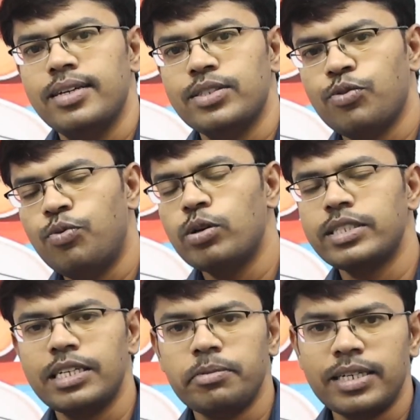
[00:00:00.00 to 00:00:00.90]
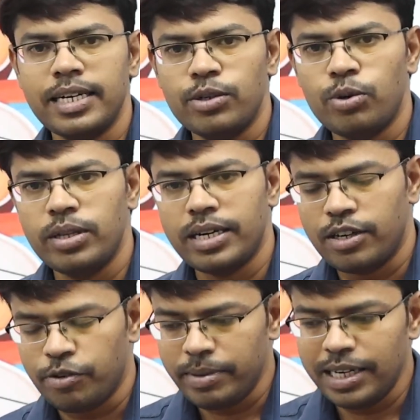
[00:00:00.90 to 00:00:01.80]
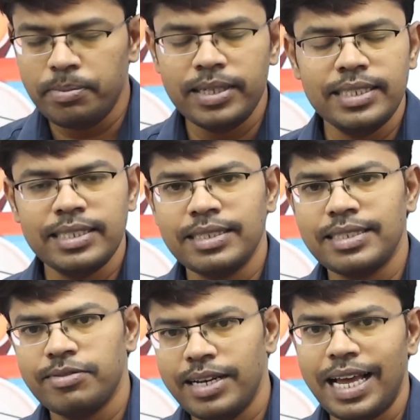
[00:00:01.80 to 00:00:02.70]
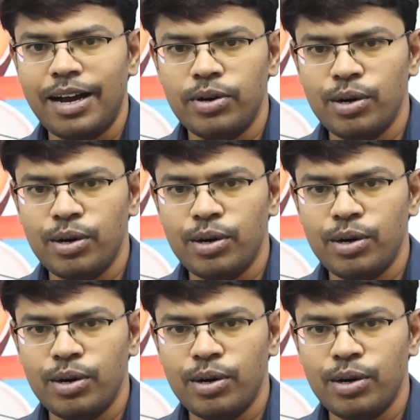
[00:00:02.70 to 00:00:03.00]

So 4 cm I told the cutoff. Many PGs will have